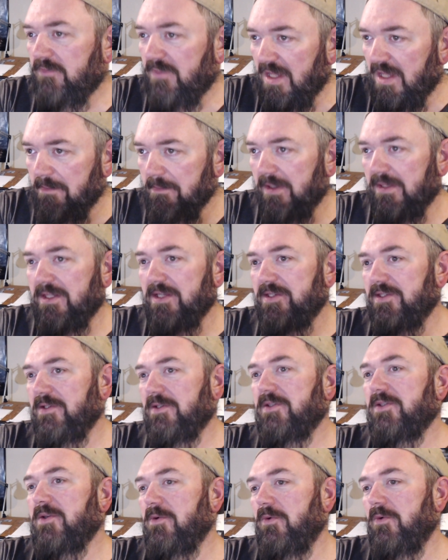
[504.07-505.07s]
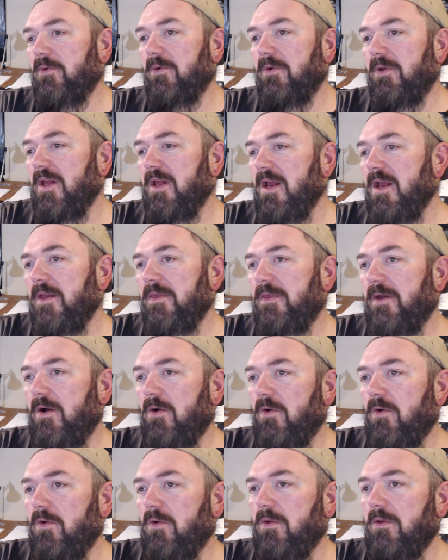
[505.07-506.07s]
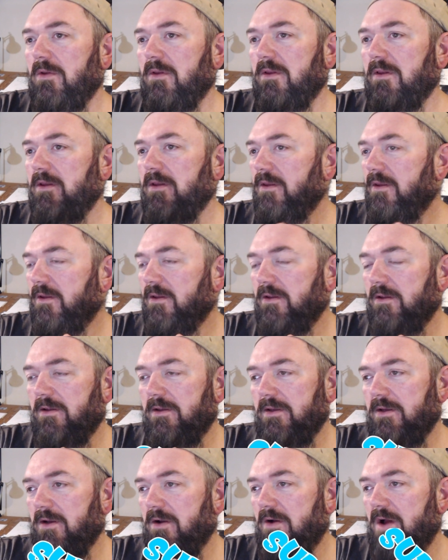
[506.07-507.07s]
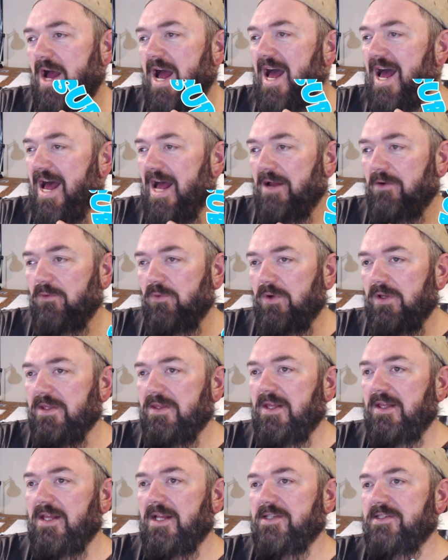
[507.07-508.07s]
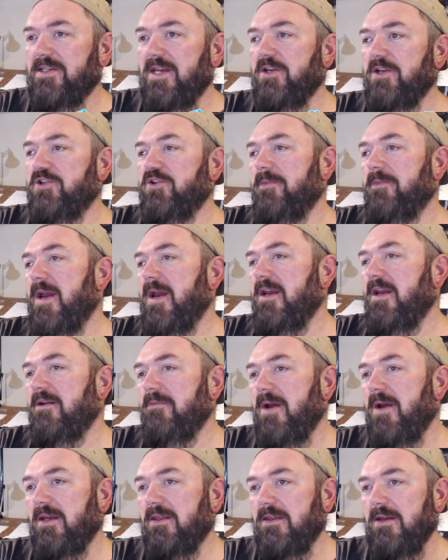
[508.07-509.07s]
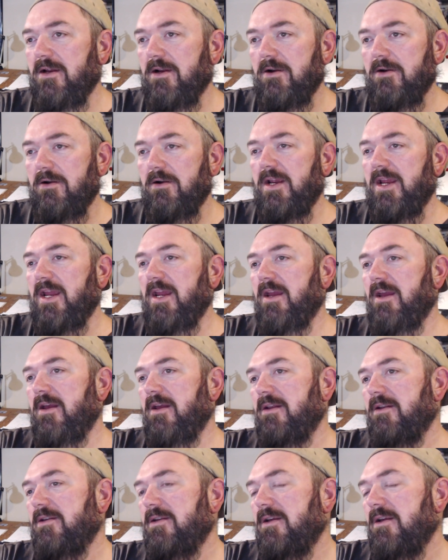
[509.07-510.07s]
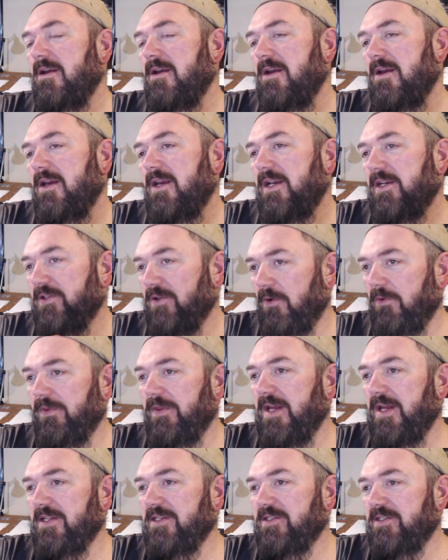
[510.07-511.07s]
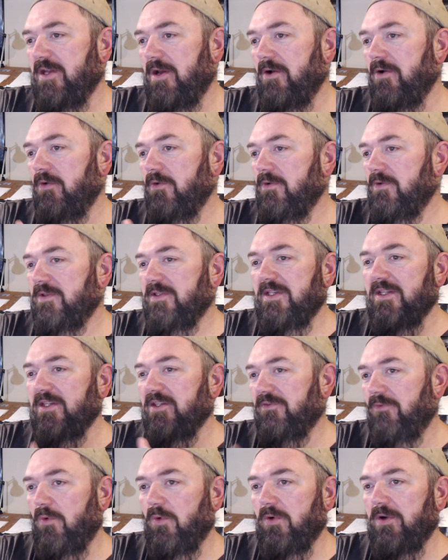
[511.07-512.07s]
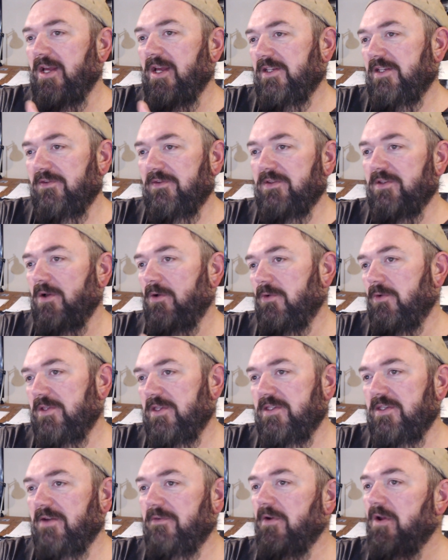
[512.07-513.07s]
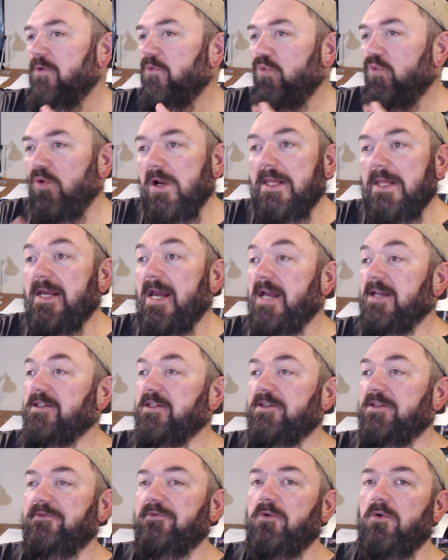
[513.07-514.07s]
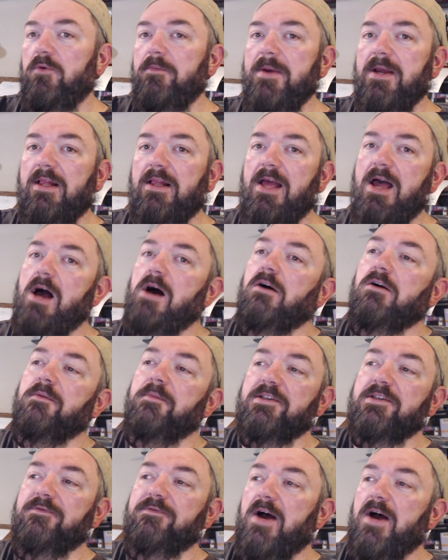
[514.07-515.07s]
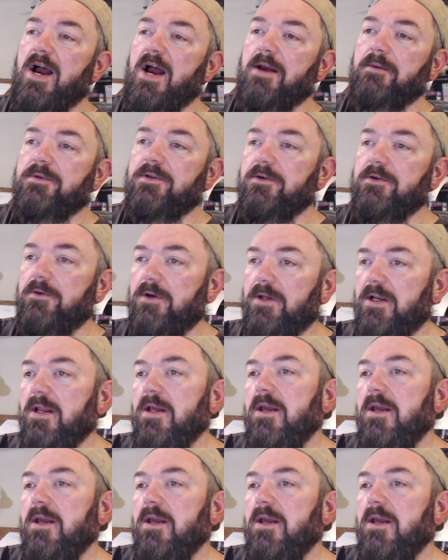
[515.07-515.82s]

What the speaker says: But this looks cool. The whole... I really think that's Stgermain back there, and he's holding that stone. You see this vortex of souls and stuff. It really has this Full Metal Alchemist vibe to it.